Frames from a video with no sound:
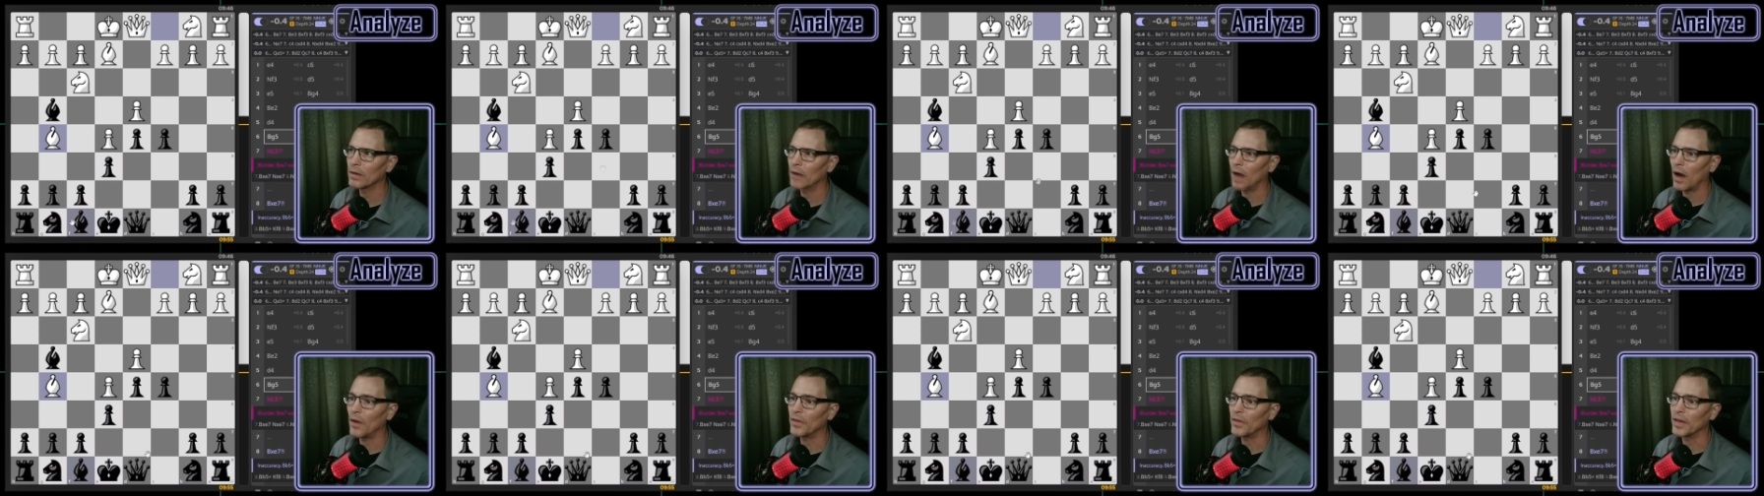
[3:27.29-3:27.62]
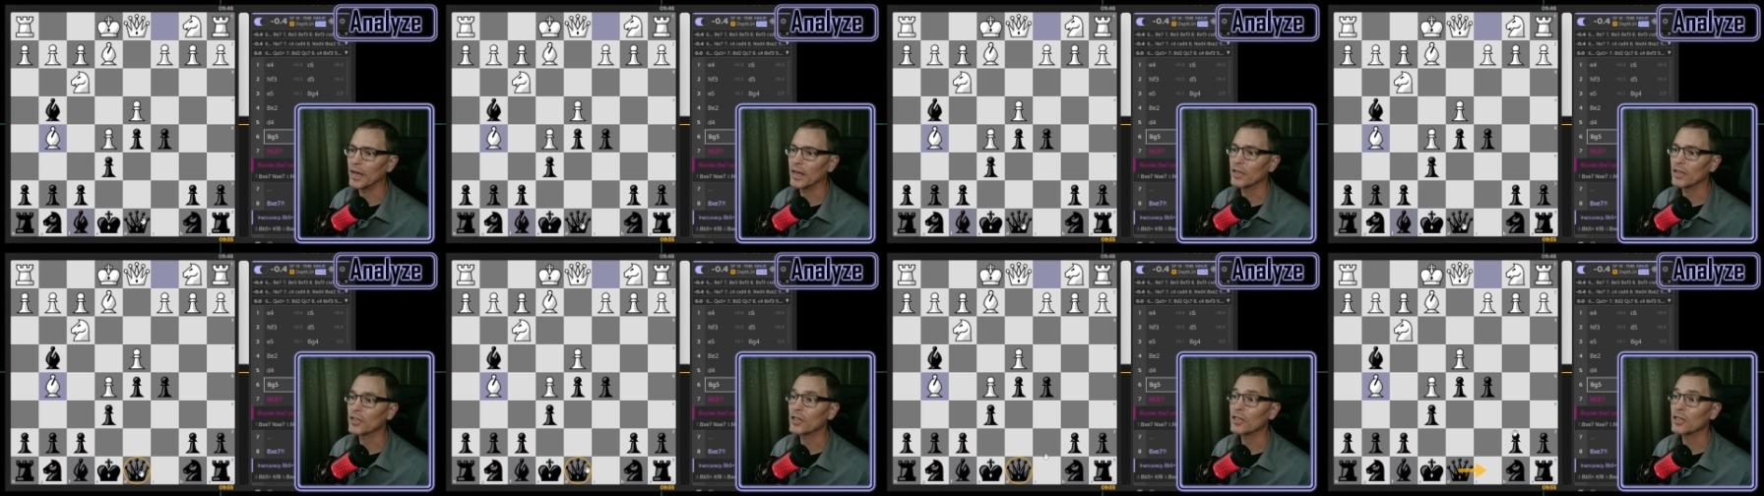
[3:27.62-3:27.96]
Ah, oh,
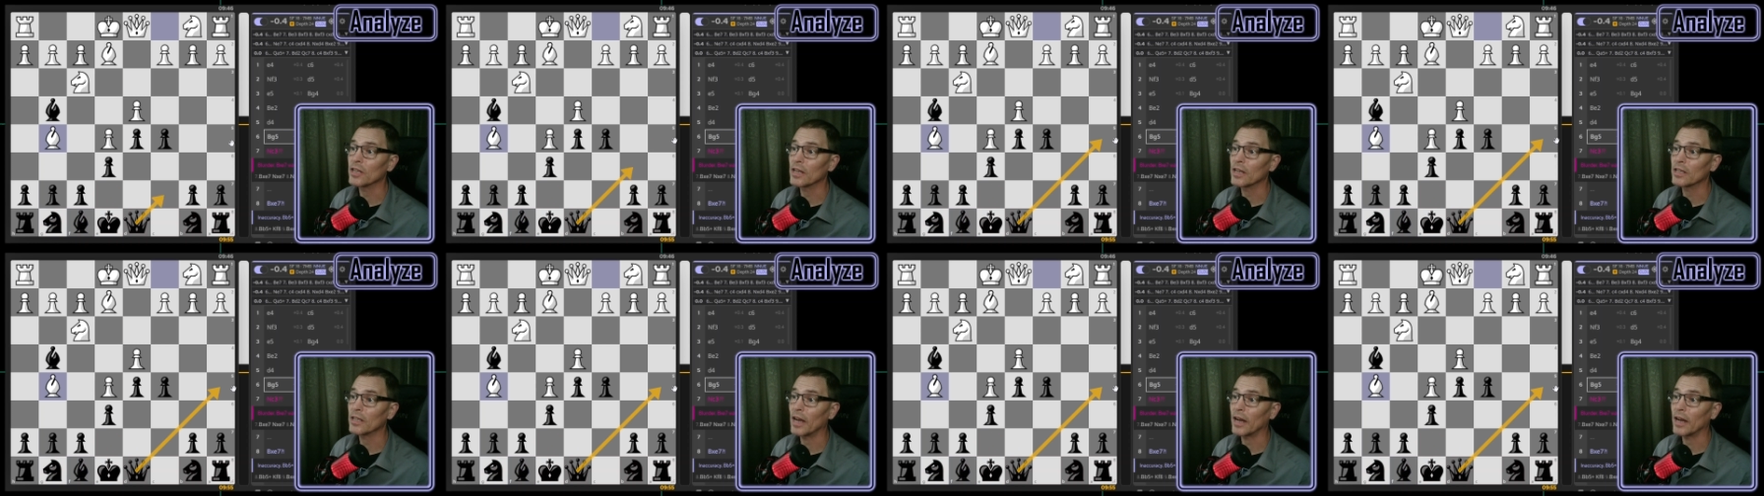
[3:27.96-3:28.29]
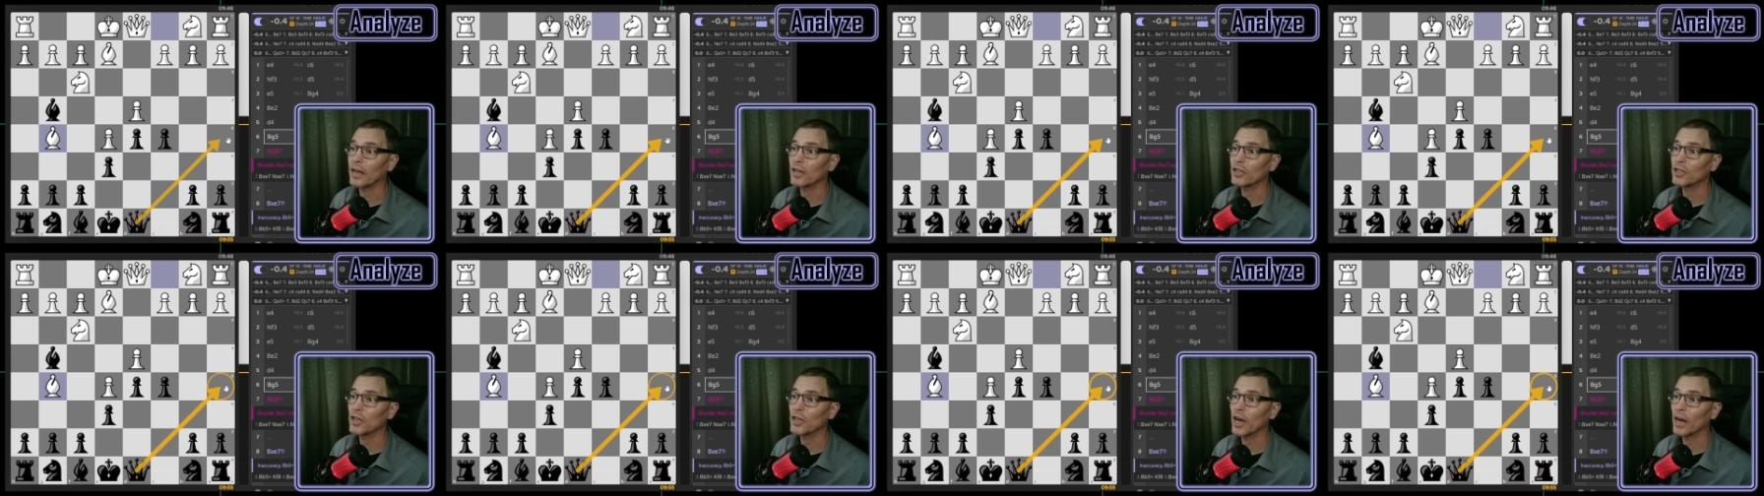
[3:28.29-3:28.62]
the engine says I
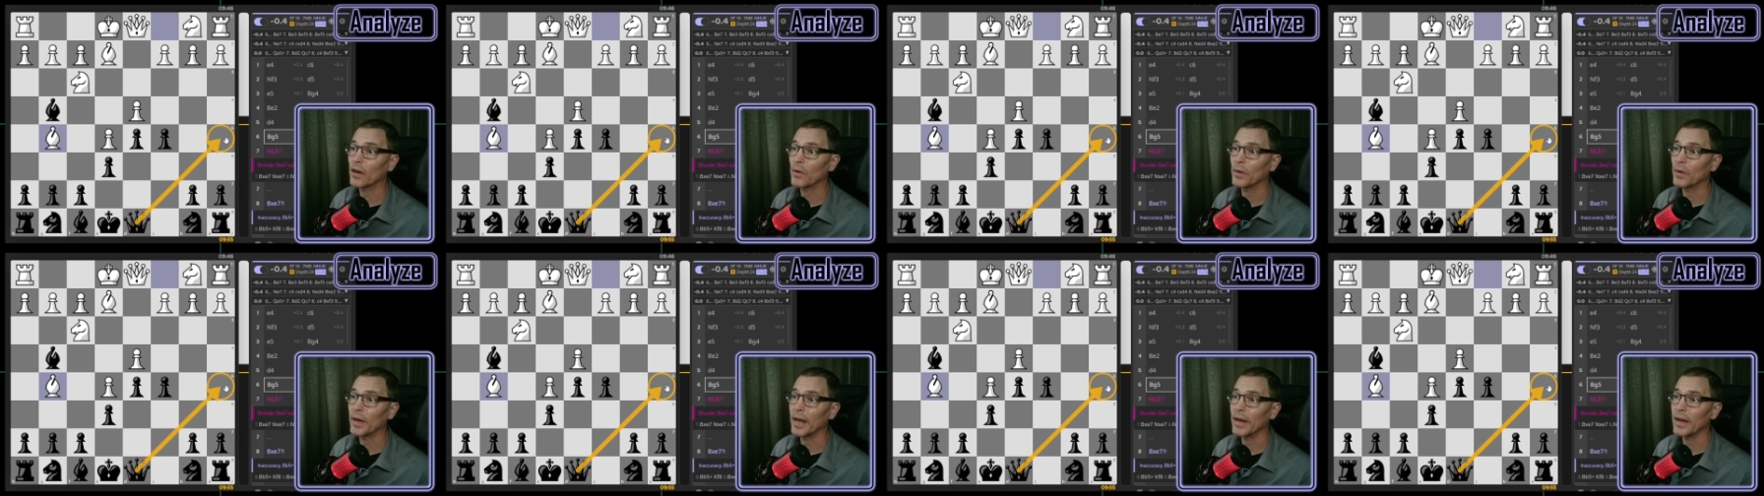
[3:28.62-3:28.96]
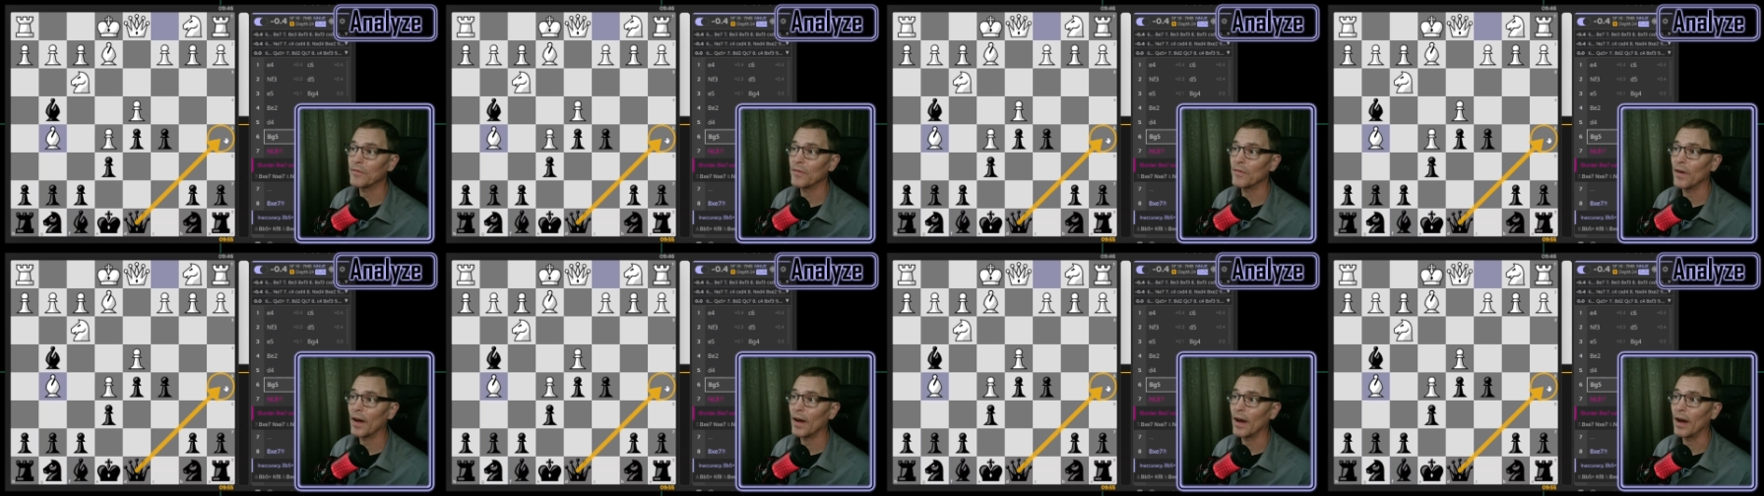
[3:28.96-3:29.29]
could check on
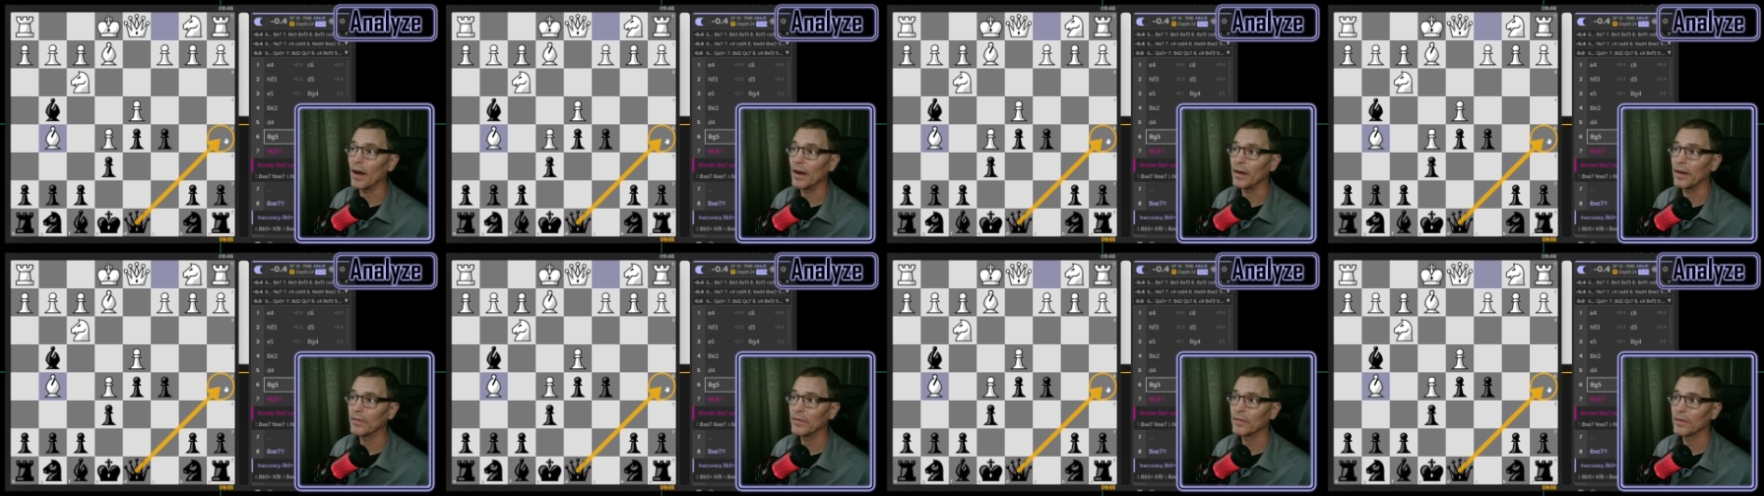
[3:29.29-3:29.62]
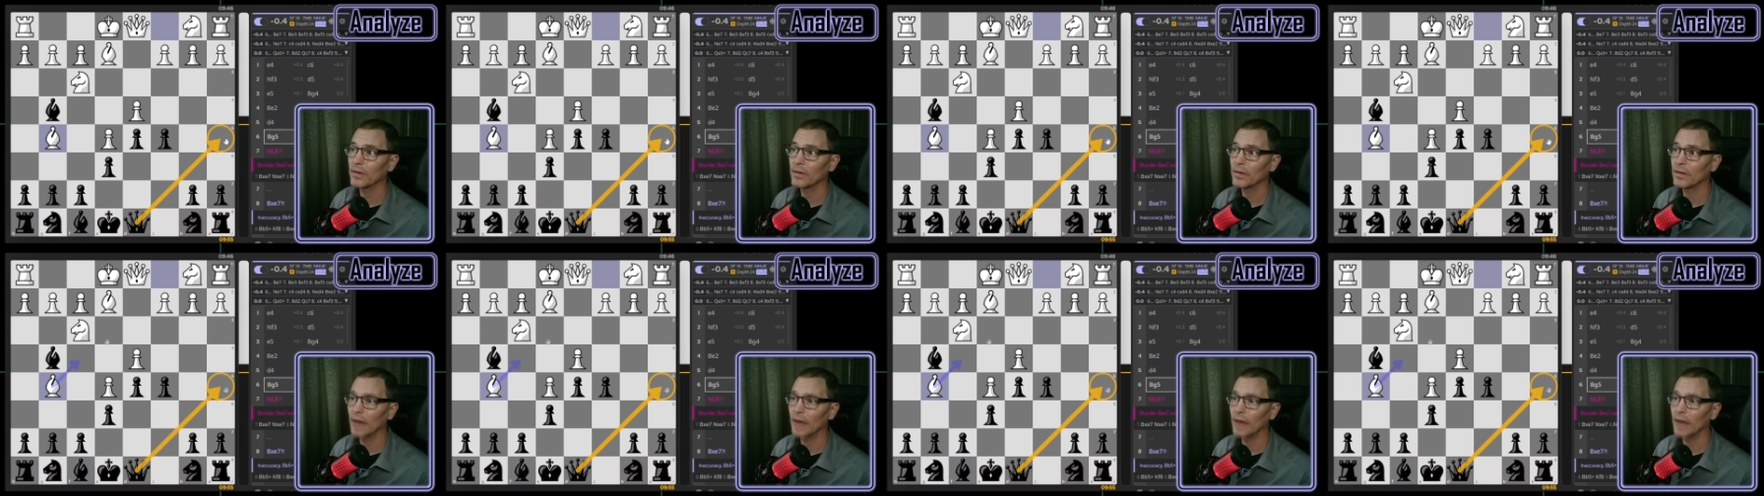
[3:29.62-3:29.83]
a5